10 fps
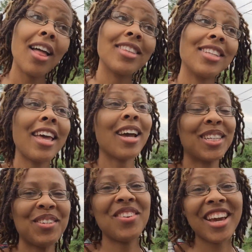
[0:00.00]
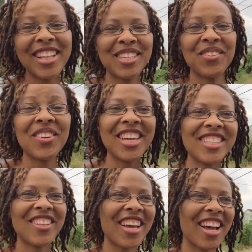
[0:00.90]
today I should be 18 weeks,
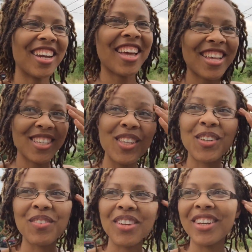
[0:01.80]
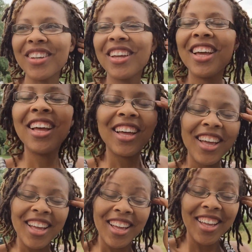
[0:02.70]
so that kind of has a little bit
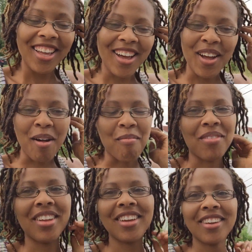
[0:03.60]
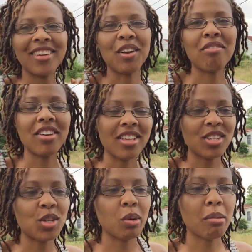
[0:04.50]
of
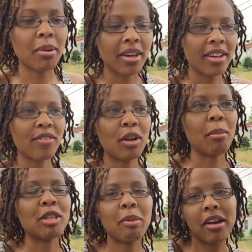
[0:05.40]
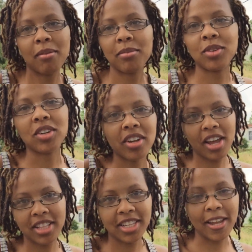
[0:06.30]
feelings to it, but for the most part I'm doing
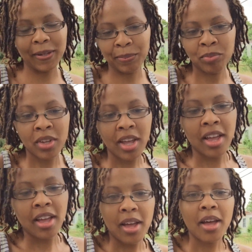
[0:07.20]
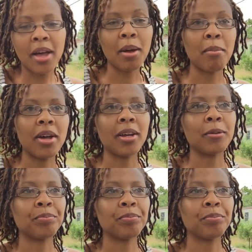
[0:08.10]
okay today. But